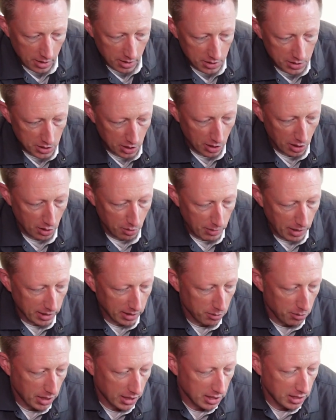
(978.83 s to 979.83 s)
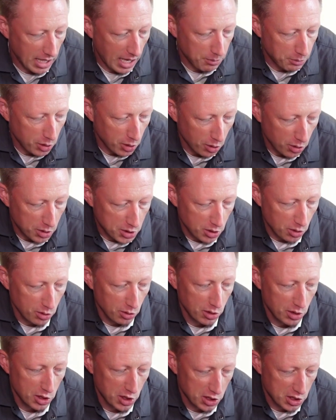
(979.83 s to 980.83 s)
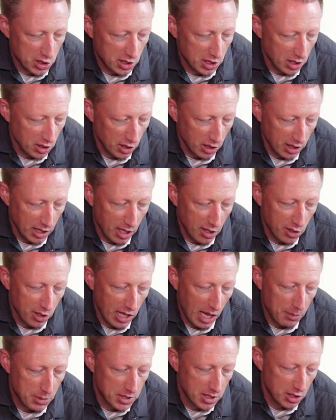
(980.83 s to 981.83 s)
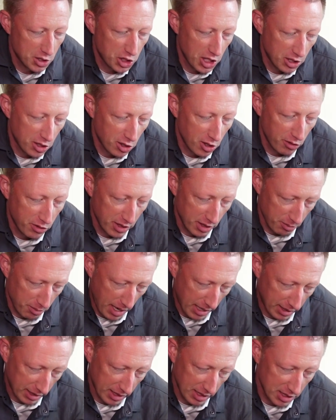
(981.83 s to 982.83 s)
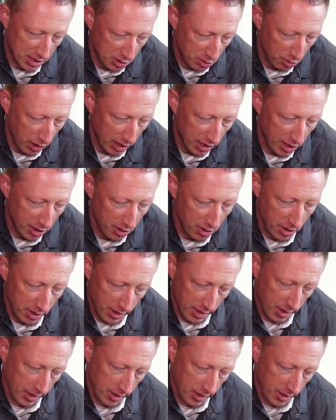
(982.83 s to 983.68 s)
So magnet mic adapter. So it just the opposite gender of the magnet is right here.